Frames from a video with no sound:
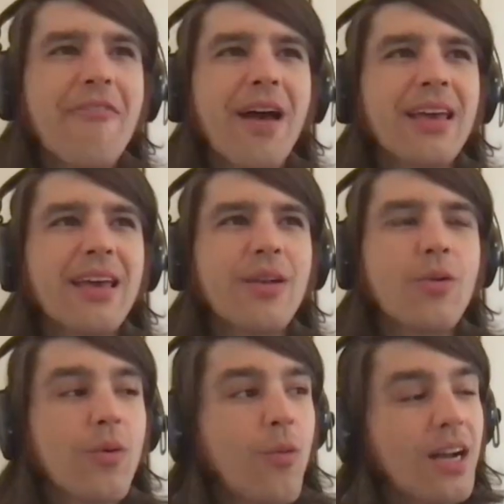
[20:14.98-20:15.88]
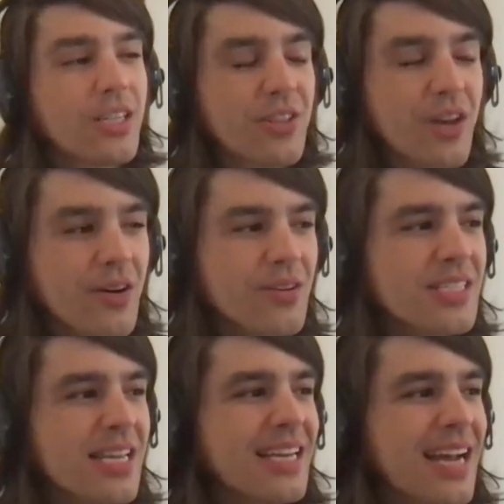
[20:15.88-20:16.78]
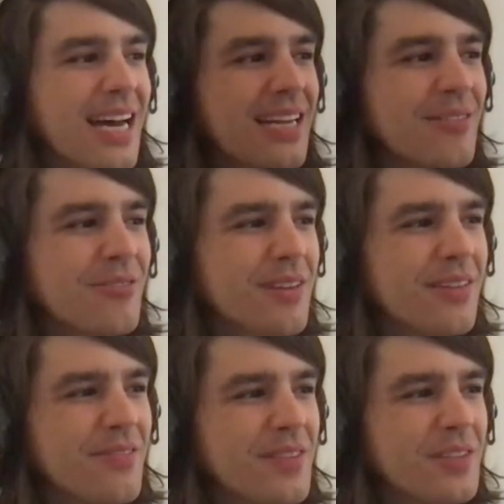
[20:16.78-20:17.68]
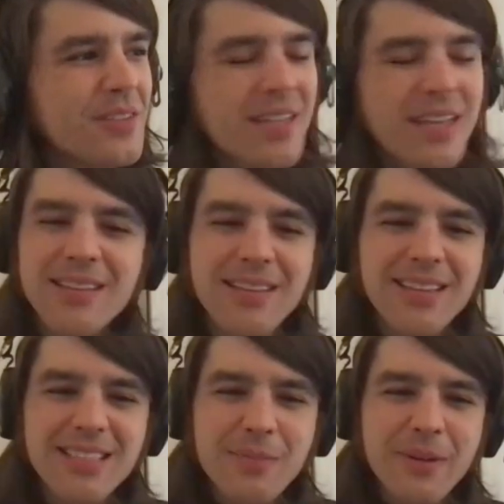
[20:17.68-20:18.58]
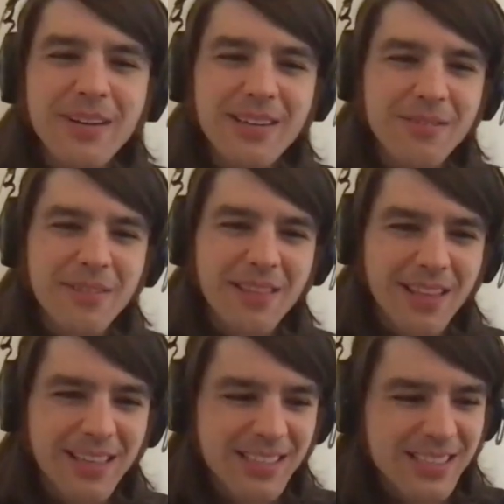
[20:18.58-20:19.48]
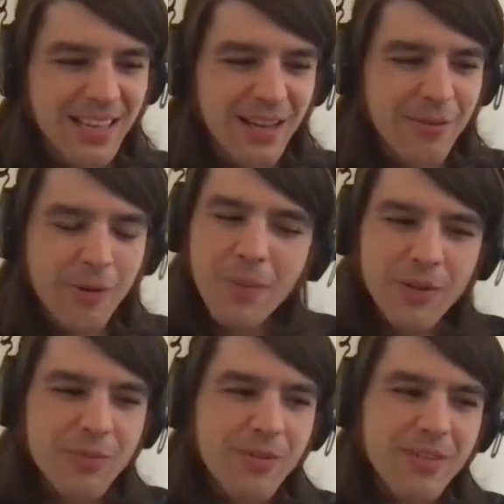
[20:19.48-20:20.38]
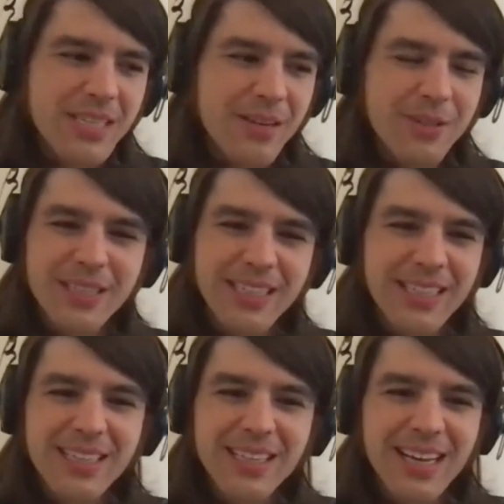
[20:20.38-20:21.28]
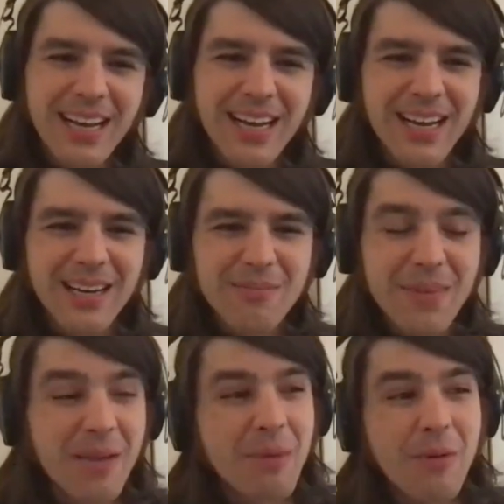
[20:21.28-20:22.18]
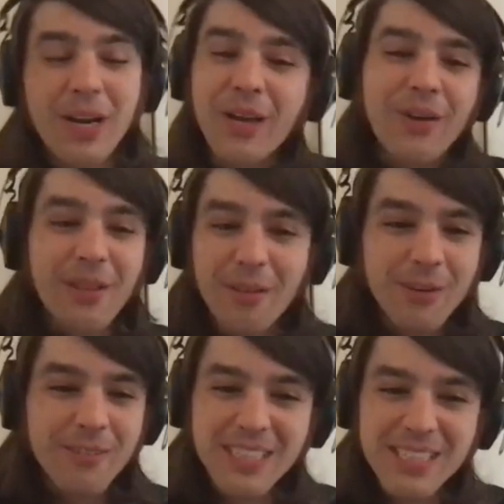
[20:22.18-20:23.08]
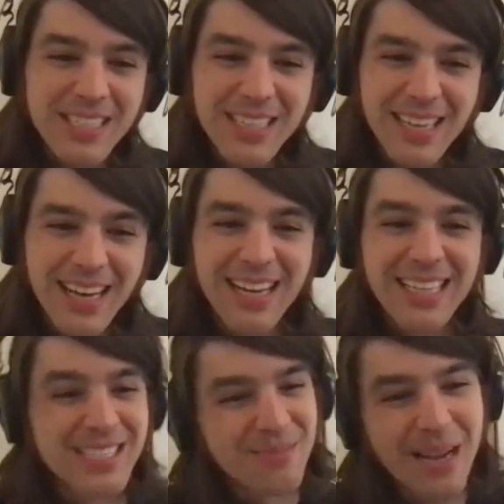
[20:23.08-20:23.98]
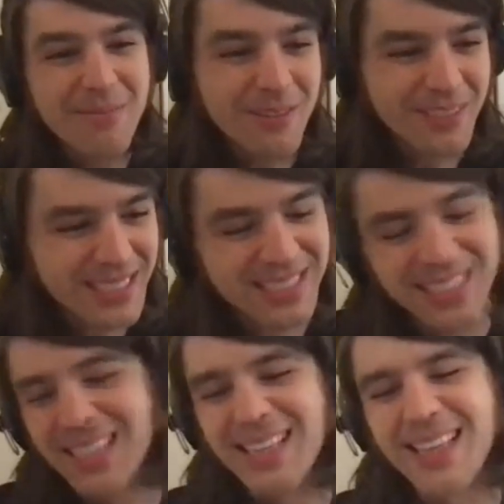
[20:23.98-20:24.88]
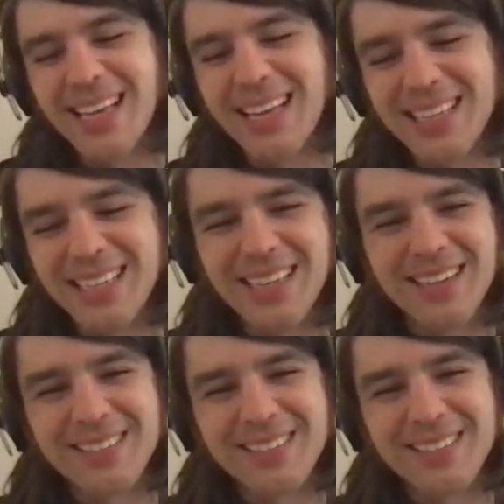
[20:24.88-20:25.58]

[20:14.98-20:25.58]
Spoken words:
if I can watch those and kind of infuse the spirit of the things from those movies that really make me want to go to the movies into my movies, then